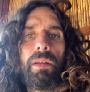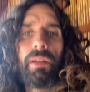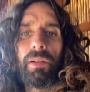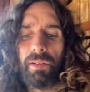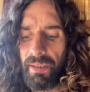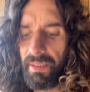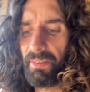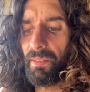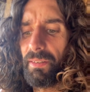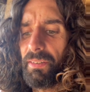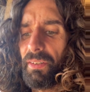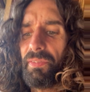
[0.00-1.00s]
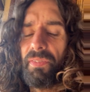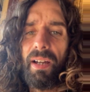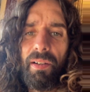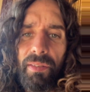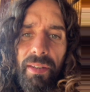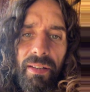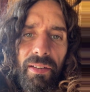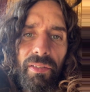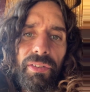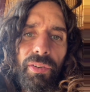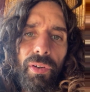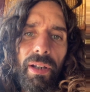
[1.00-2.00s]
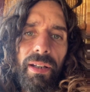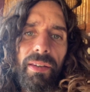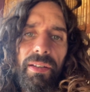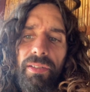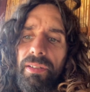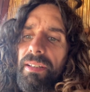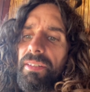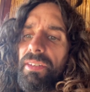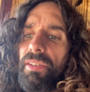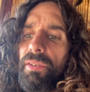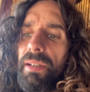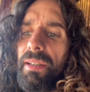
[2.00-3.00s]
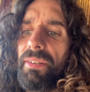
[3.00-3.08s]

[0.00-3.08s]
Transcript: Okay, so I just found the little trick that you need to do here.